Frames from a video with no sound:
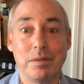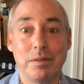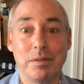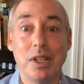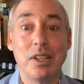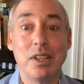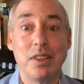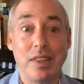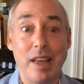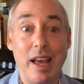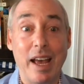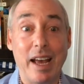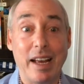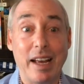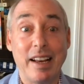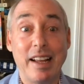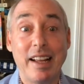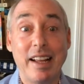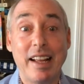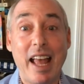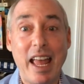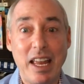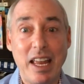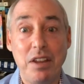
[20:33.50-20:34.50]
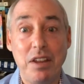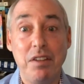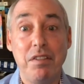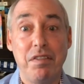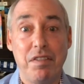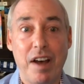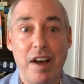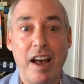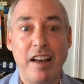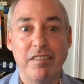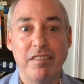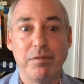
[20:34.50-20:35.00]
Look at that,
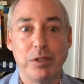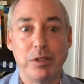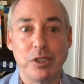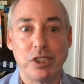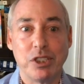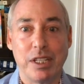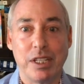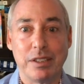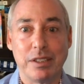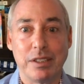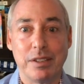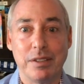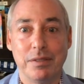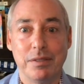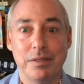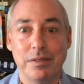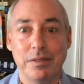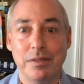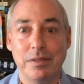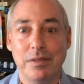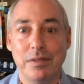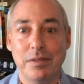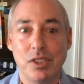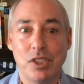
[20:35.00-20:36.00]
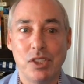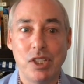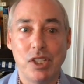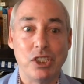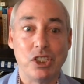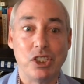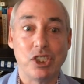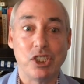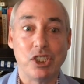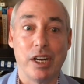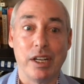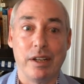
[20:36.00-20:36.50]
85%
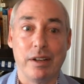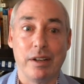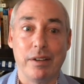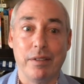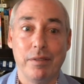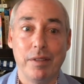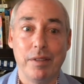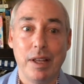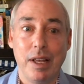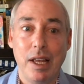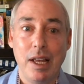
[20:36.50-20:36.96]
say China.